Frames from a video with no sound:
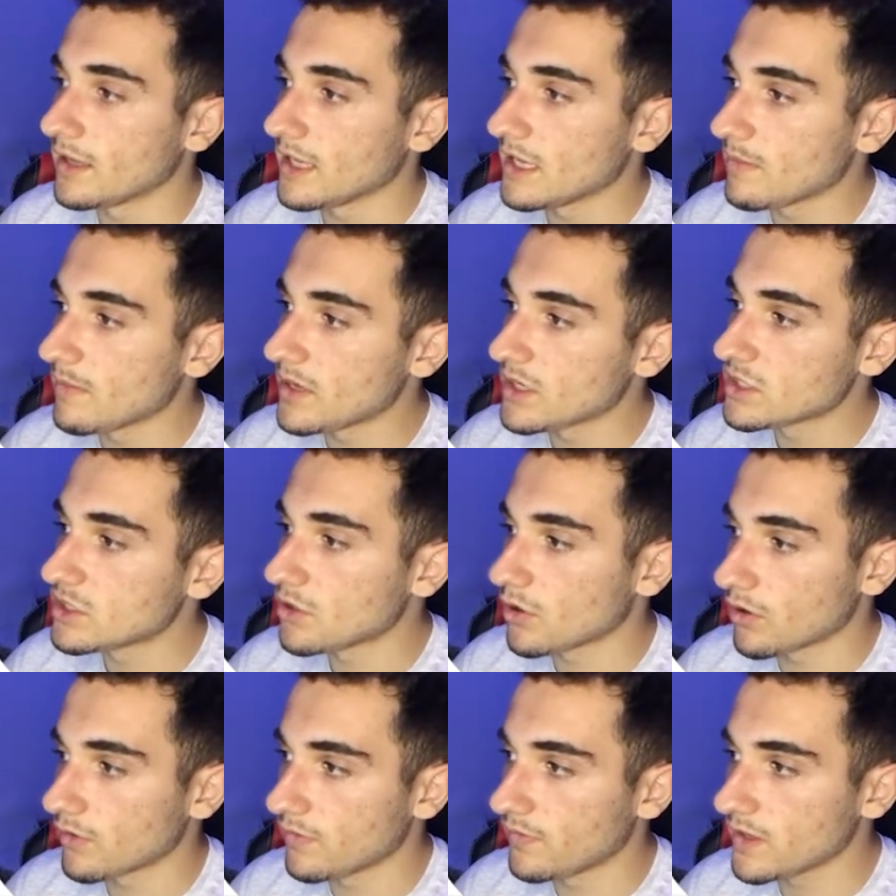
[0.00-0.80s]
image
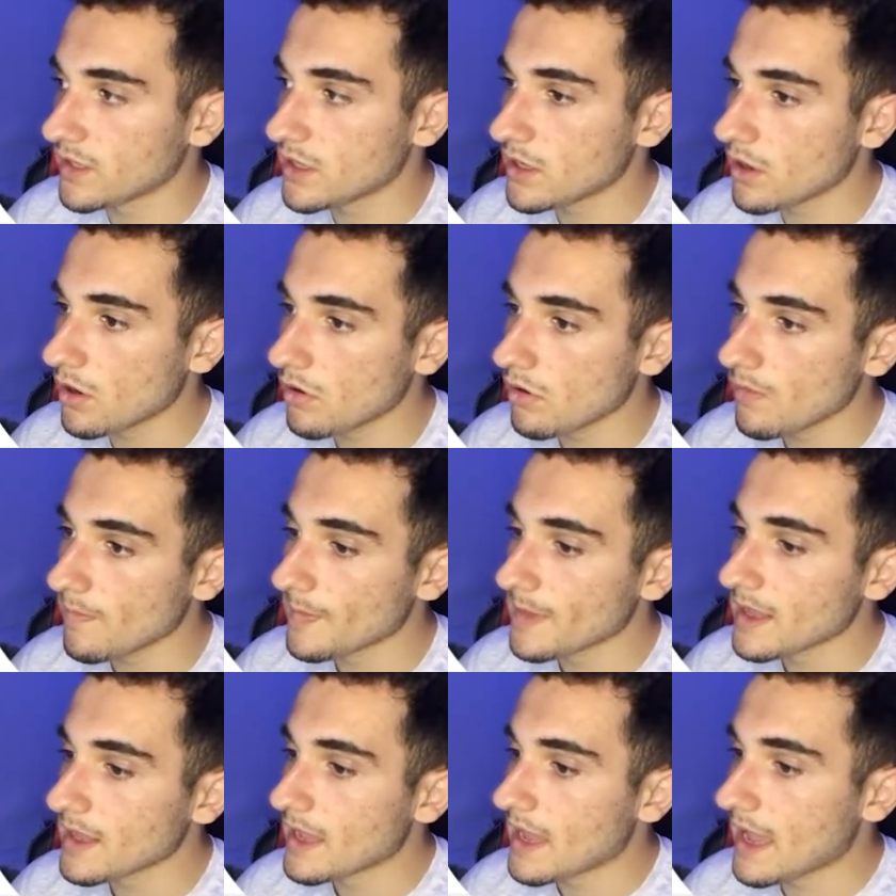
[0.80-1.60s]
or video
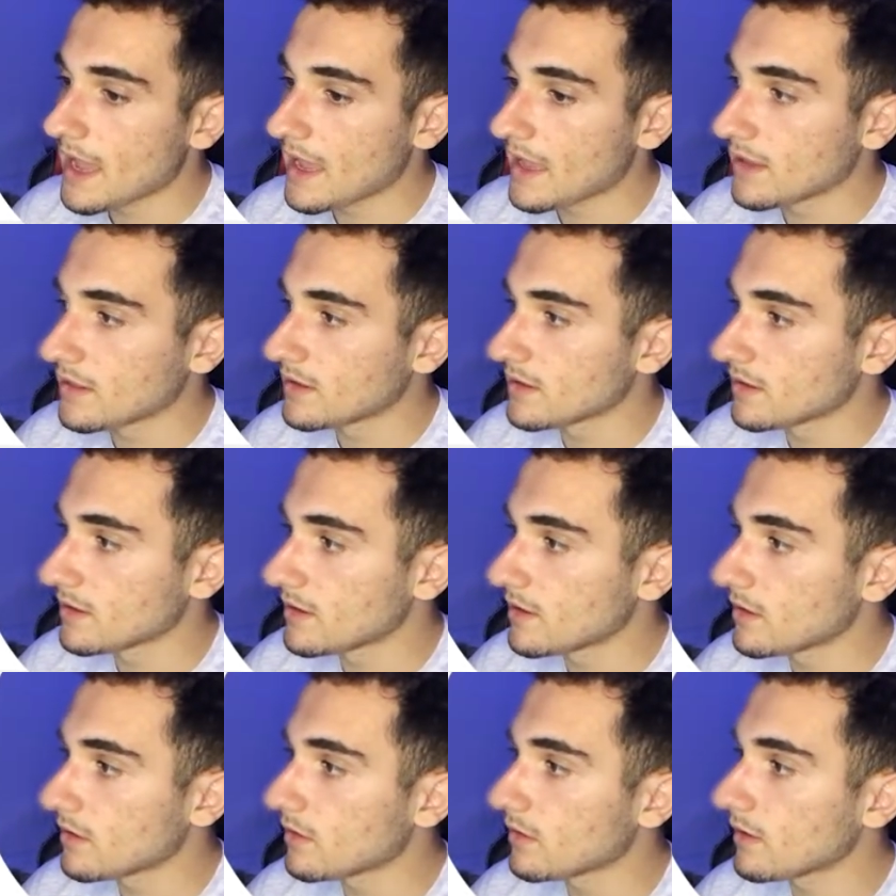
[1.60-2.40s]
and
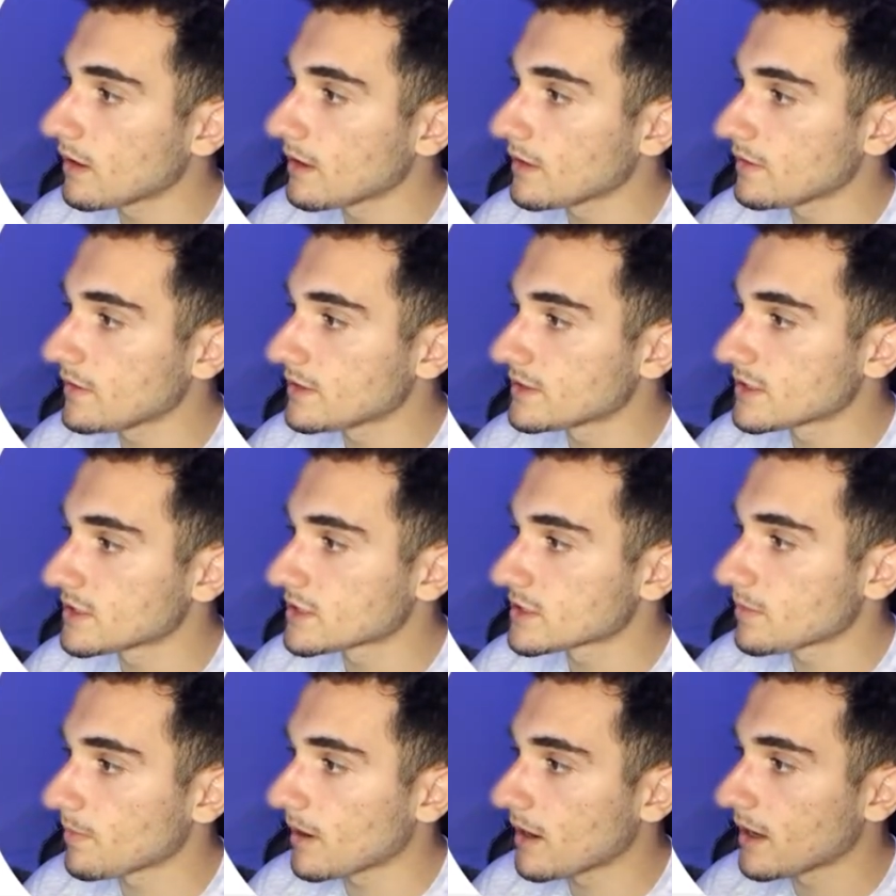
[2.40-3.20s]
here this
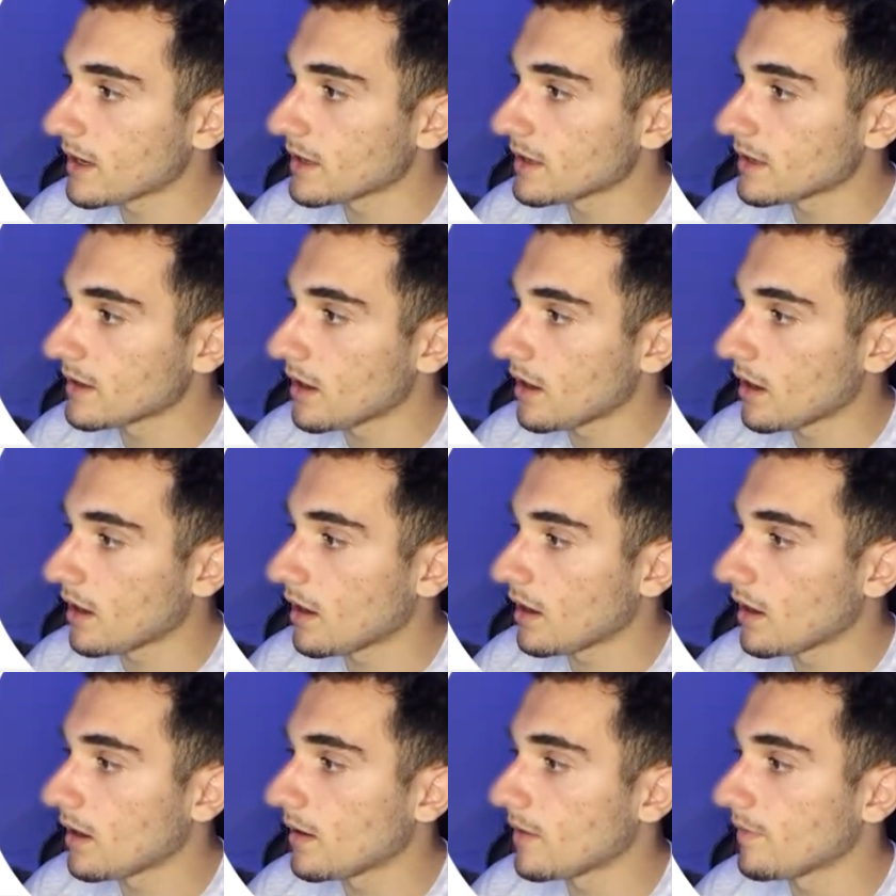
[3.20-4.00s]
is my
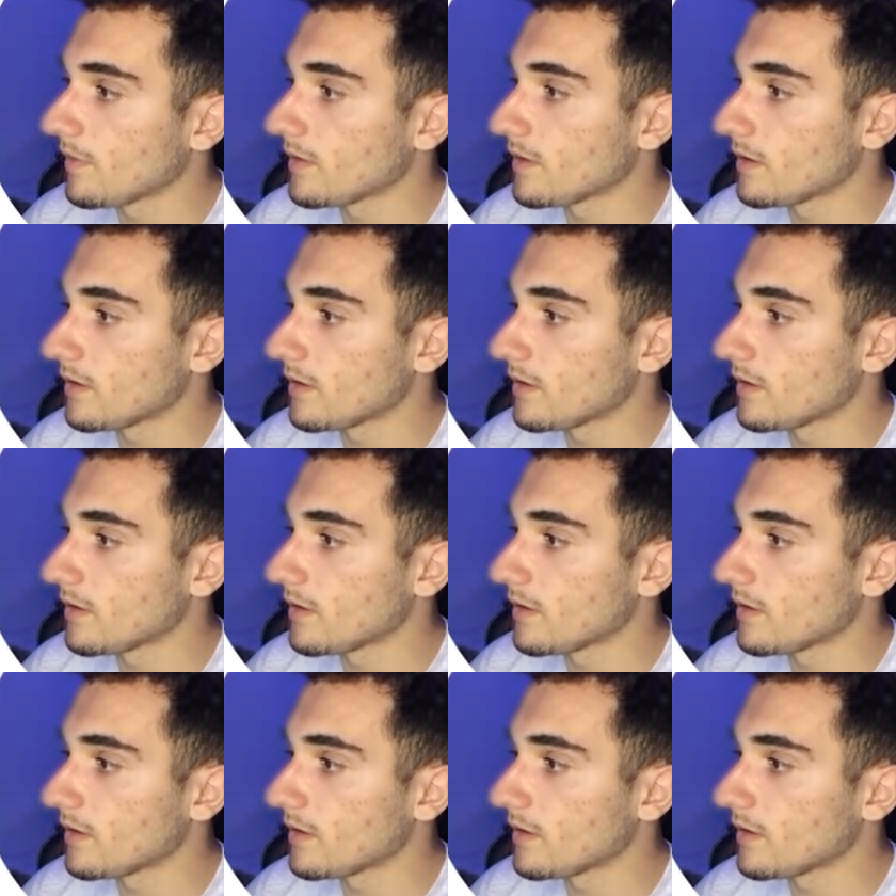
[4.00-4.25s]
uh,